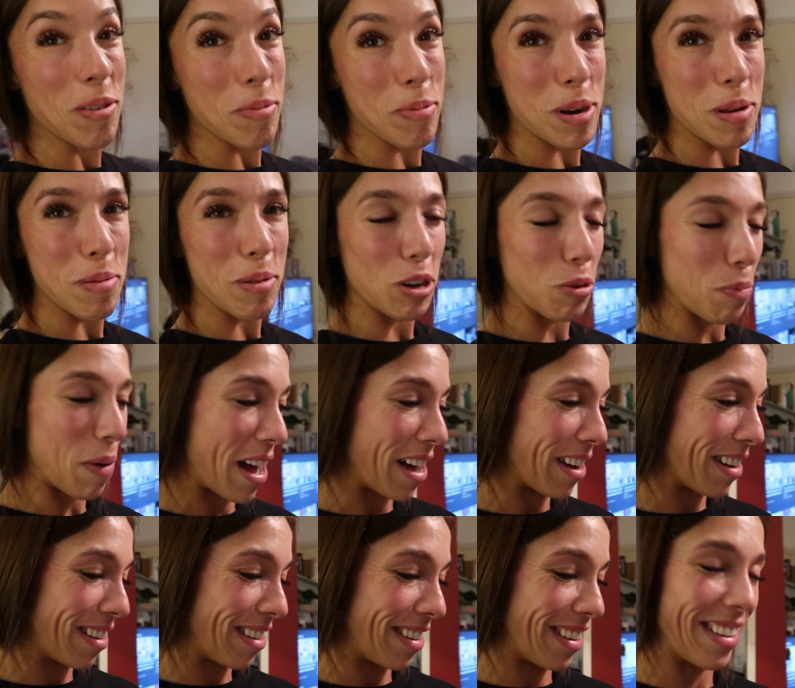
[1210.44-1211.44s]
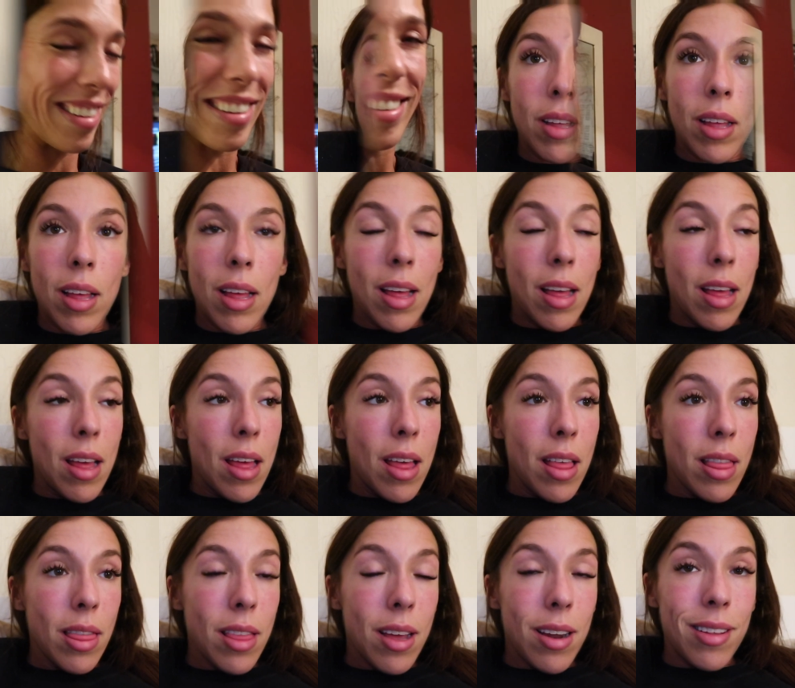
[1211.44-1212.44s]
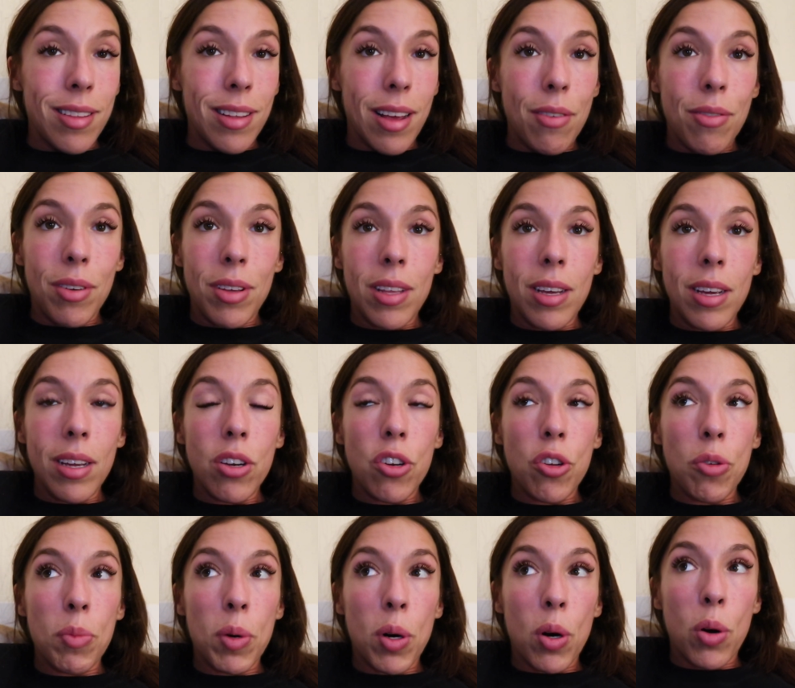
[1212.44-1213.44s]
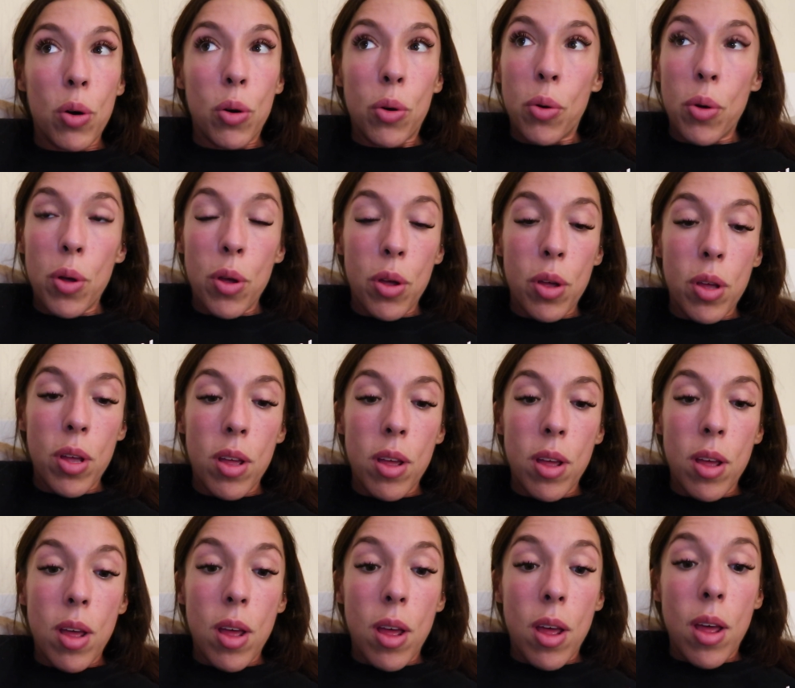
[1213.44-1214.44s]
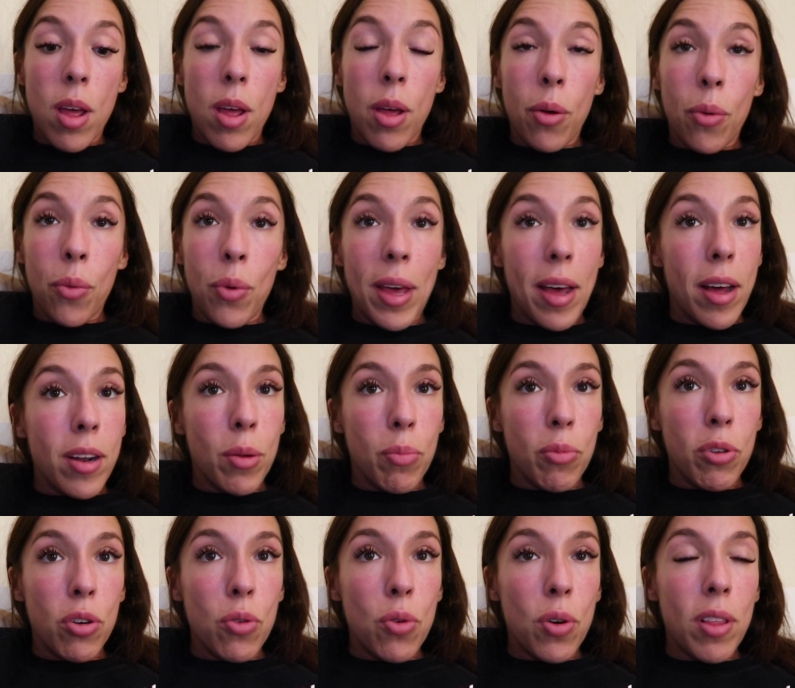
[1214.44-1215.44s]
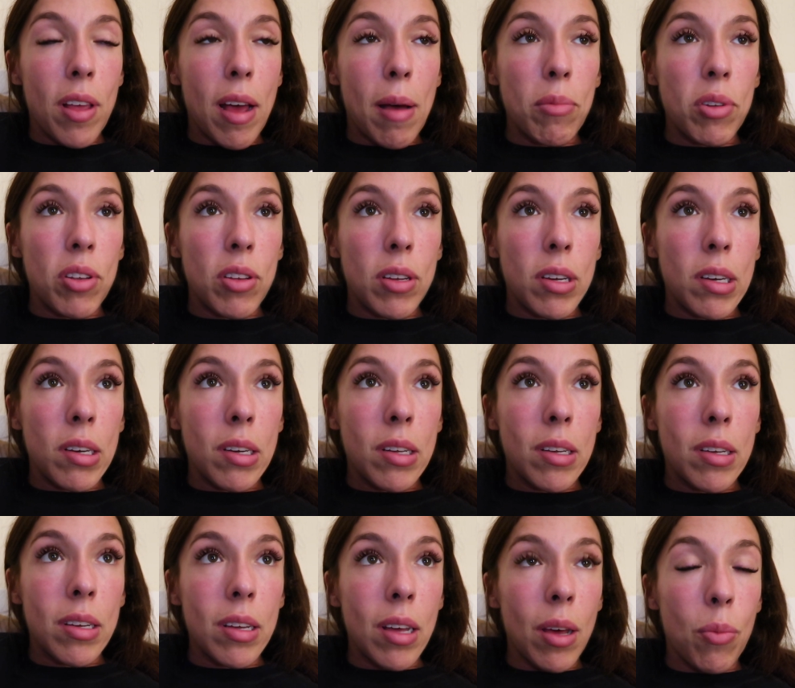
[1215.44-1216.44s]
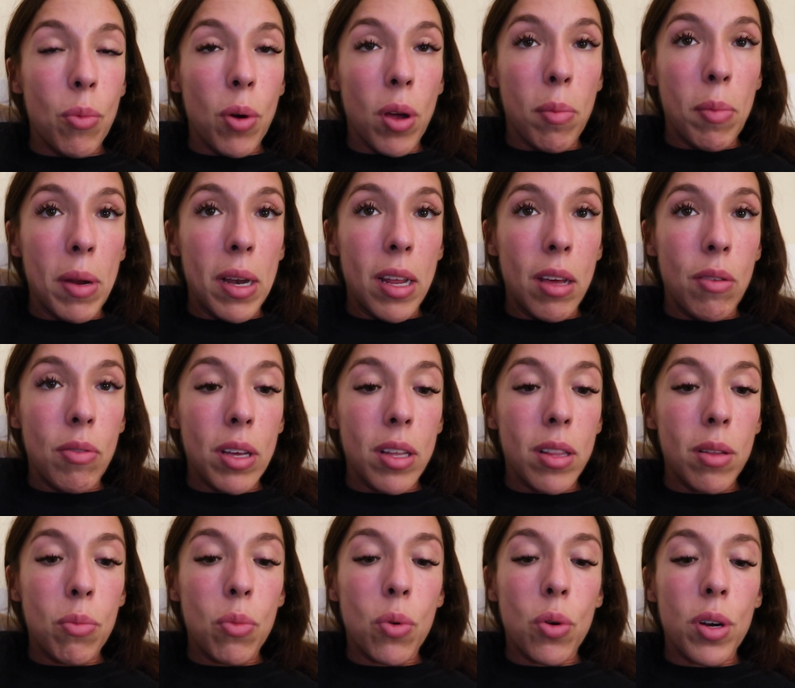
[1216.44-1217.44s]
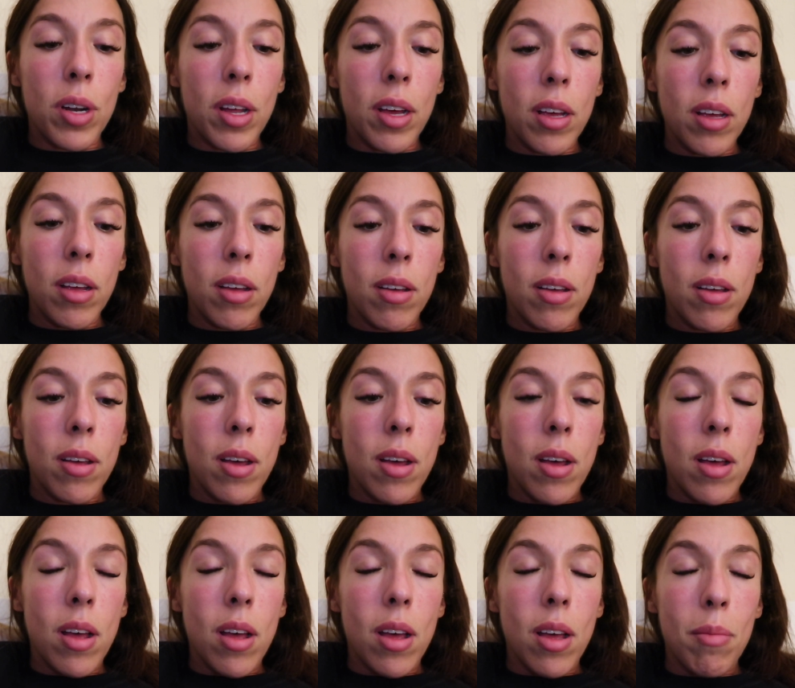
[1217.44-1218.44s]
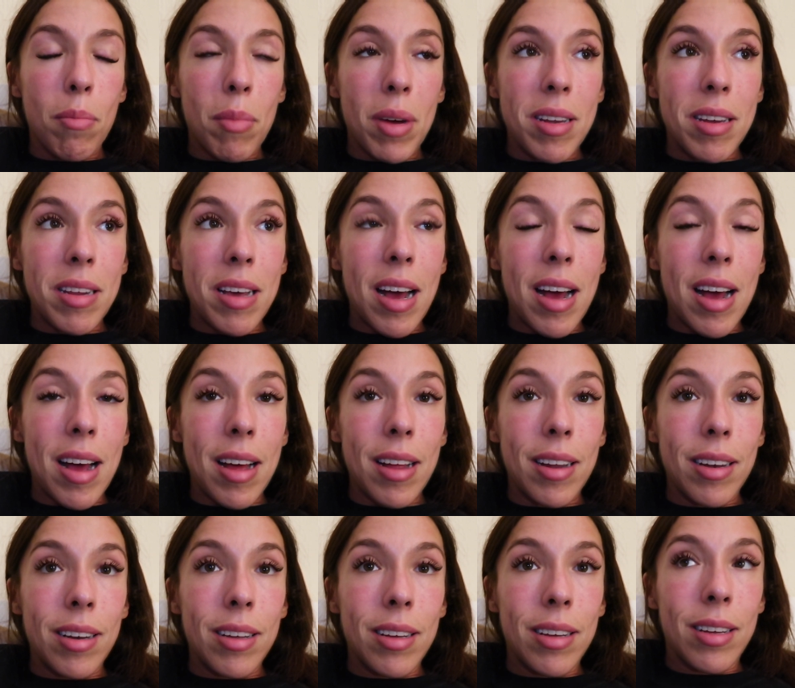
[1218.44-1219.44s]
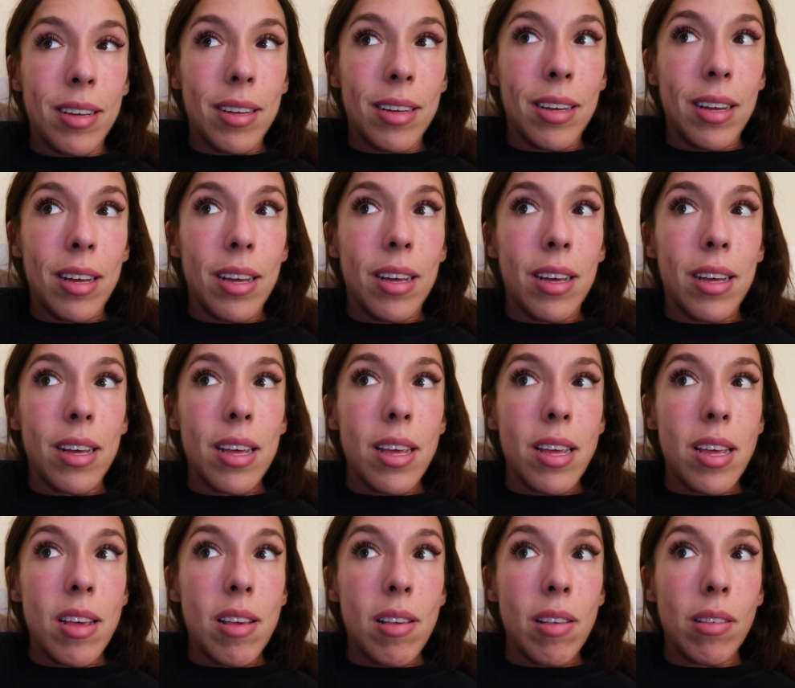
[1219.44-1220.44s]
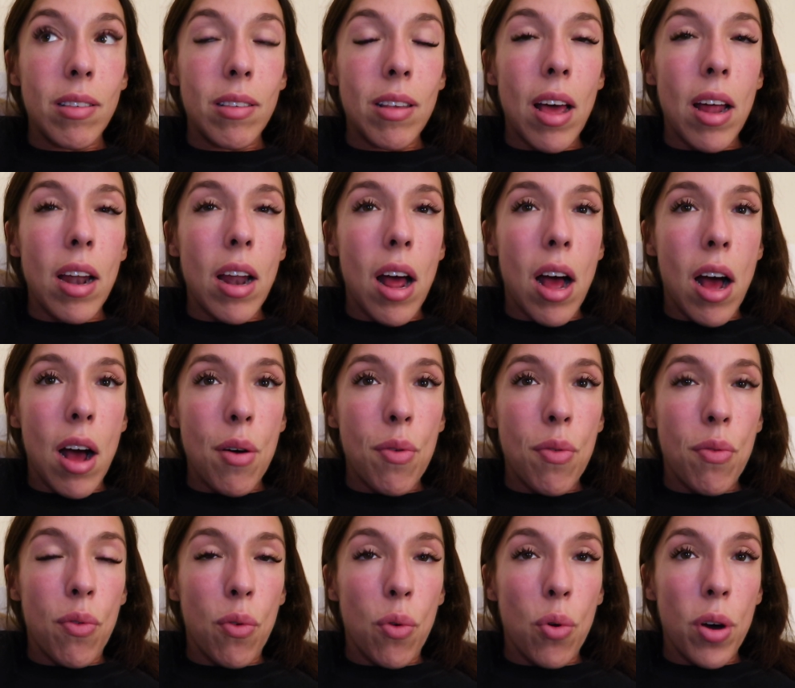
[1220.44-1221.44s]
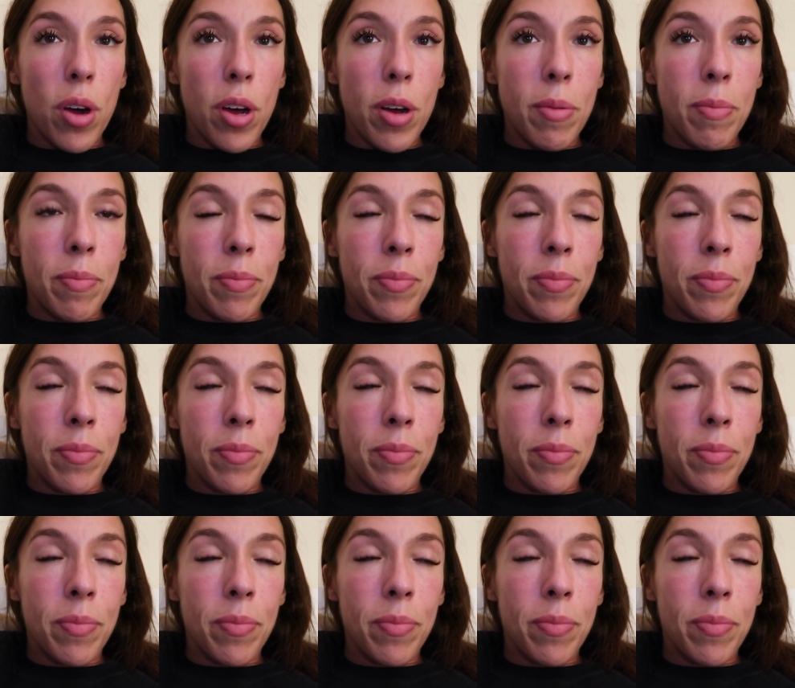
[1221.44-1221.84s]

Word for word: we're pretty much packed. That is everything. Tomorrow we head up to Northampton and we're going to be leaving in the morning my tan is at half four.